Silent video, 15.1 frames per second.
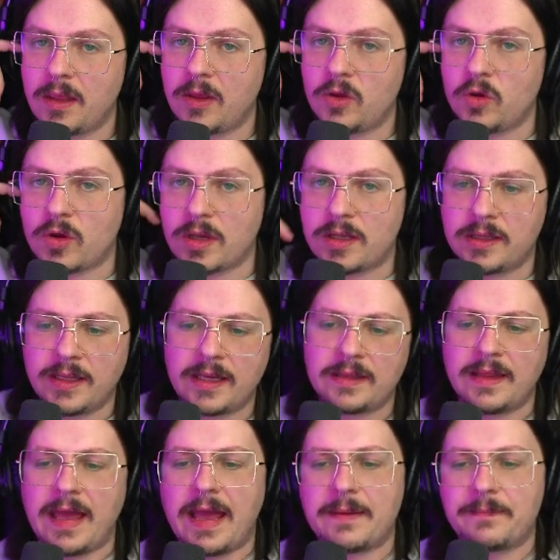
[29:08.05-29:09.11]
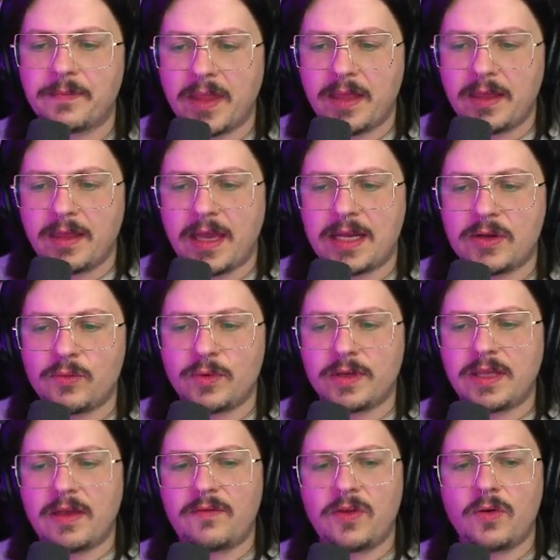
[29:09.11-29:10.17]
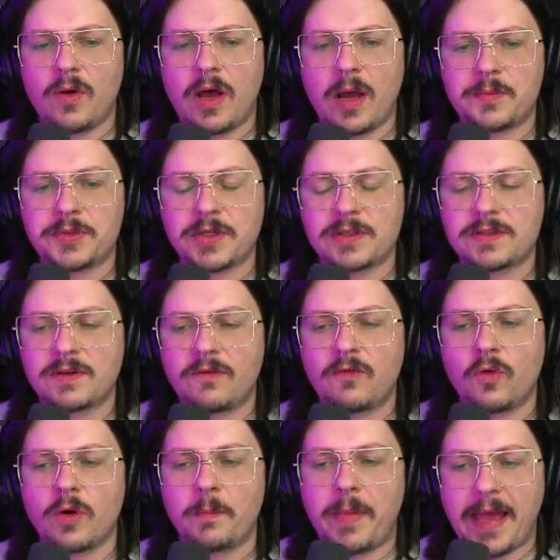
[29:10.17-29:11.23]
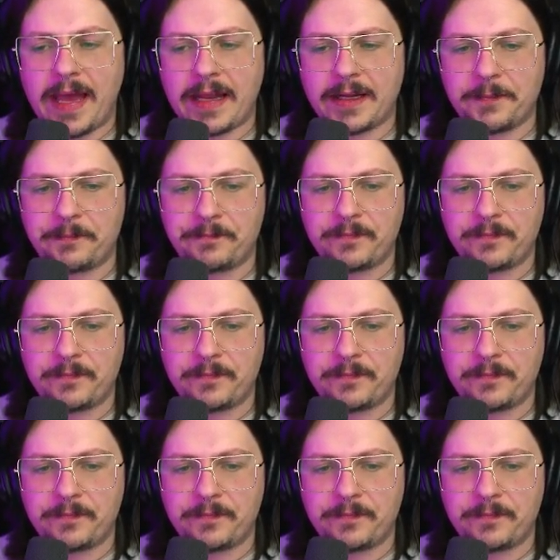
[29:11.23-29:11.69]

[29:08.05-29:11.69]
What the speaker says: You can click that and it will give you options for padding.